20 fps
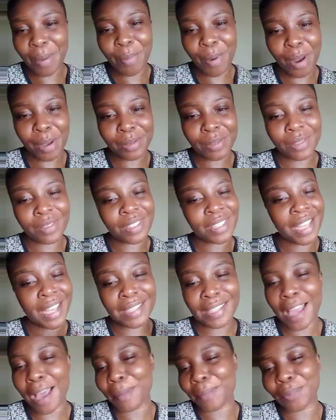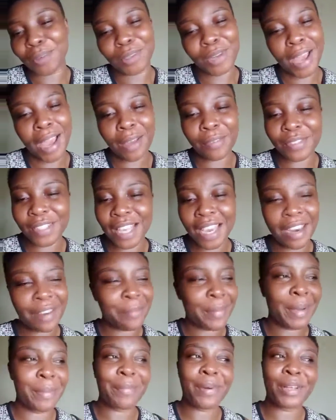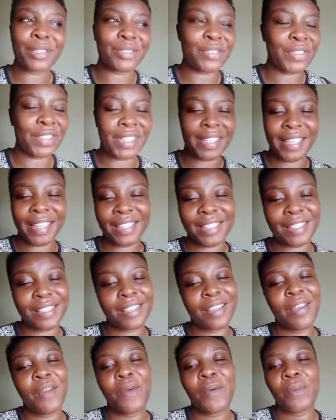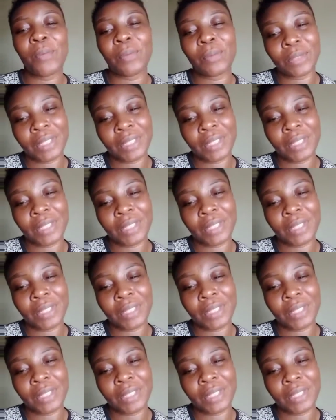if you would want to try doing a micro